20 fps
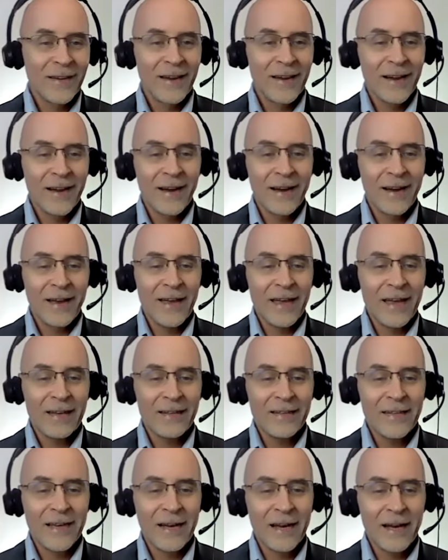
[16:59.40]
uh, oh.
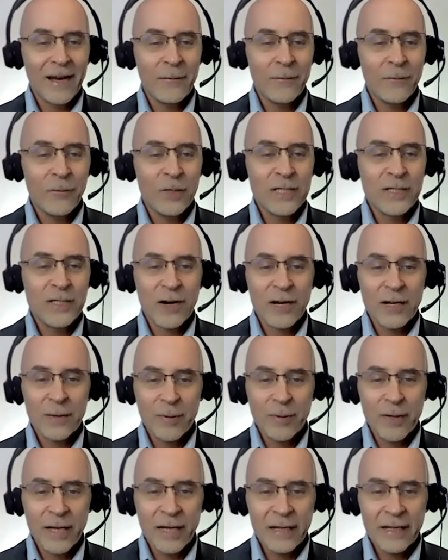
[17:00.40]
and uh, we started a
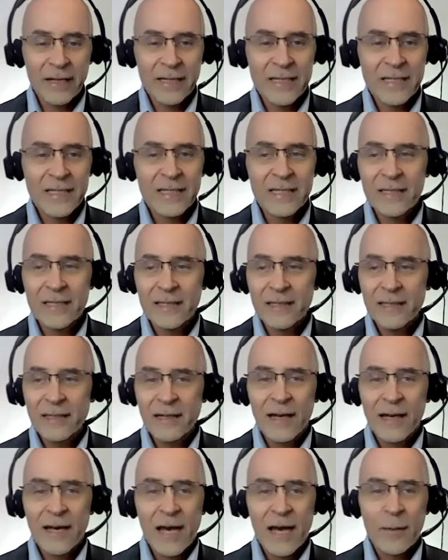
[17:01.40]
playlist
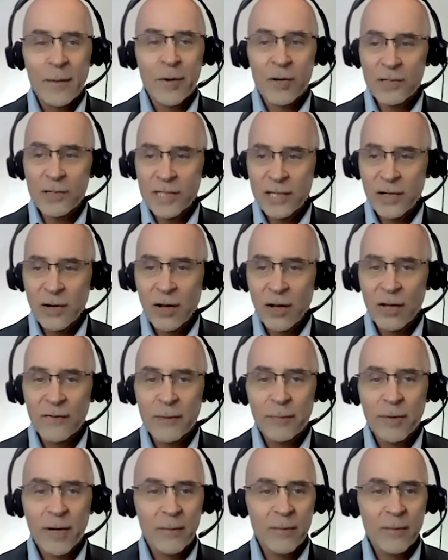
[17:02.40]
I posted all of
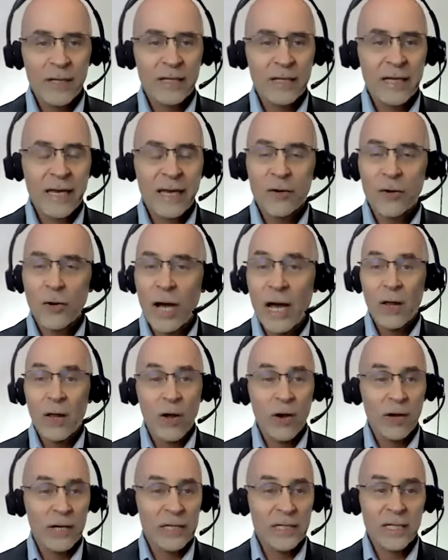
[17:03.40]
it publicly. I don't know
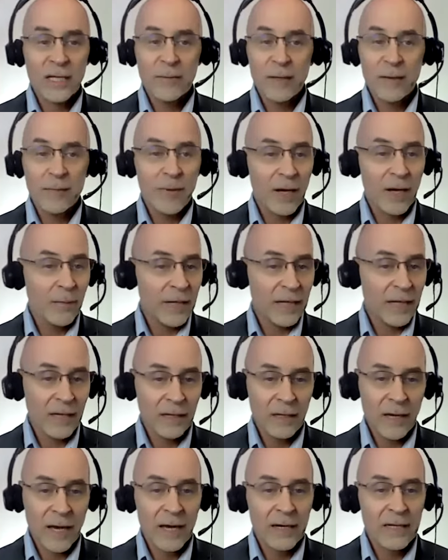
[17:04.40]
long it's going to be
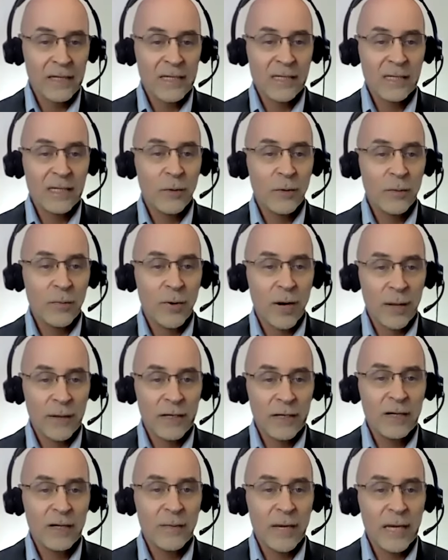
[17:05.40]
public. Honestly, we're probably
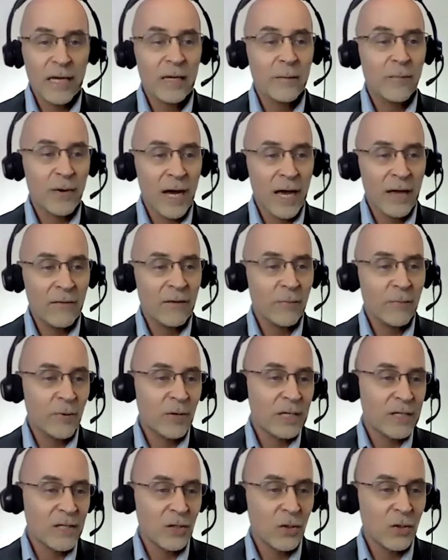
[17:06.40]
going to make it private
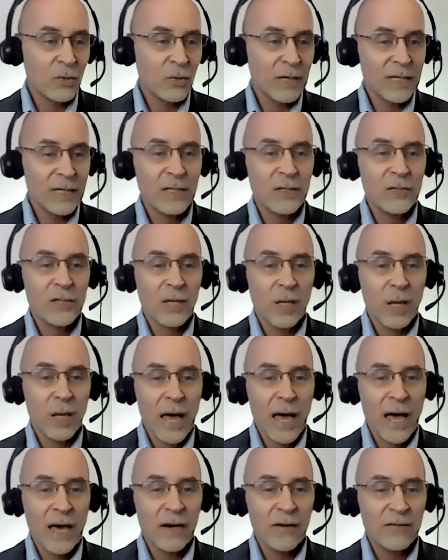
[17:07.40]
pretty soon because there's a
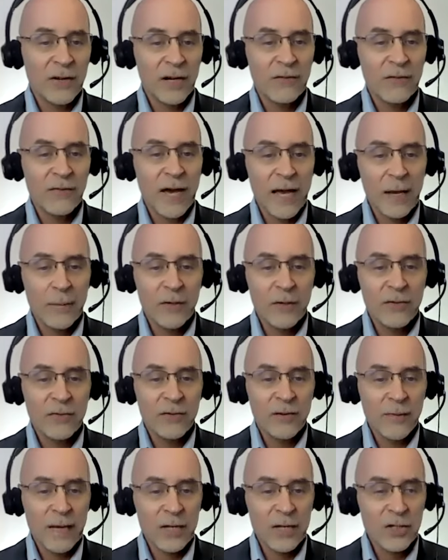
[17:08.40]
lot of very valuable
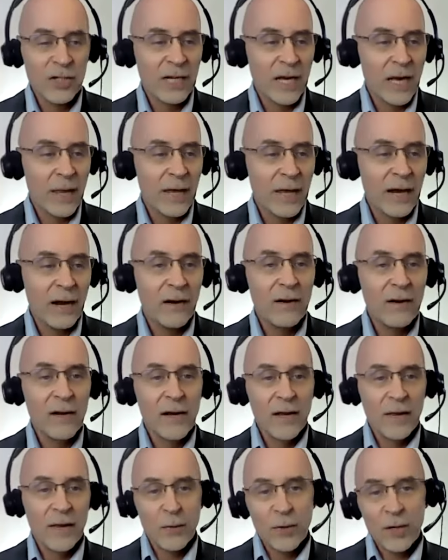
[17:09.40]
information on there
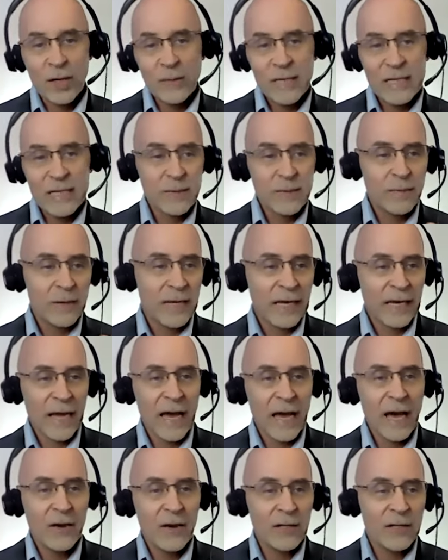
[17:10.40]
that we're going to be spinning
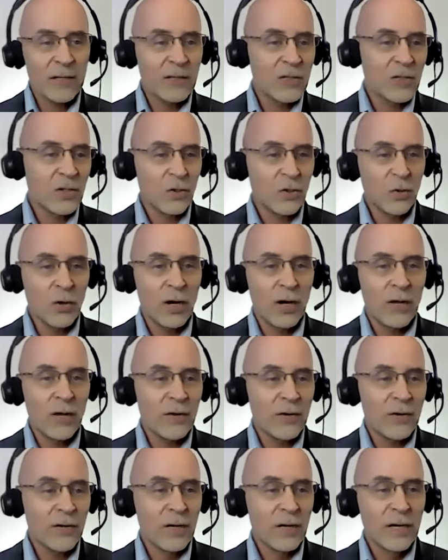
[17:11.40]
out into
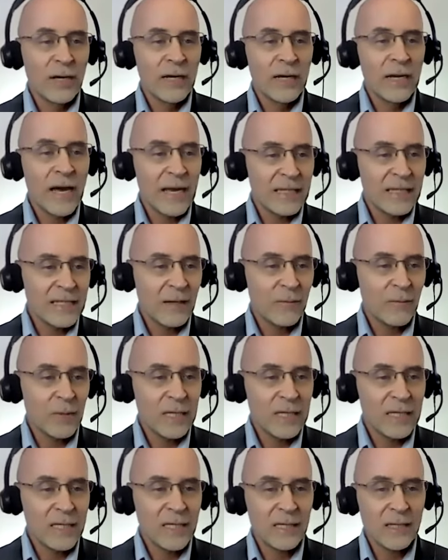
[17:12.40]
other content
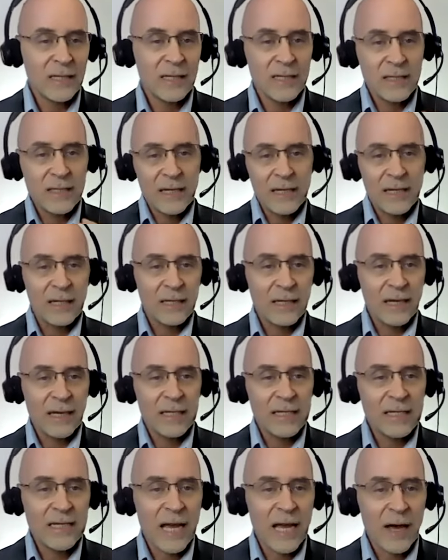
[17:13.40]
pieces and
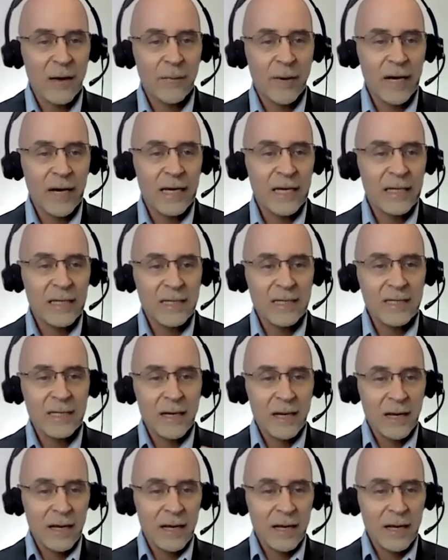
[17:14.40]
and sound bites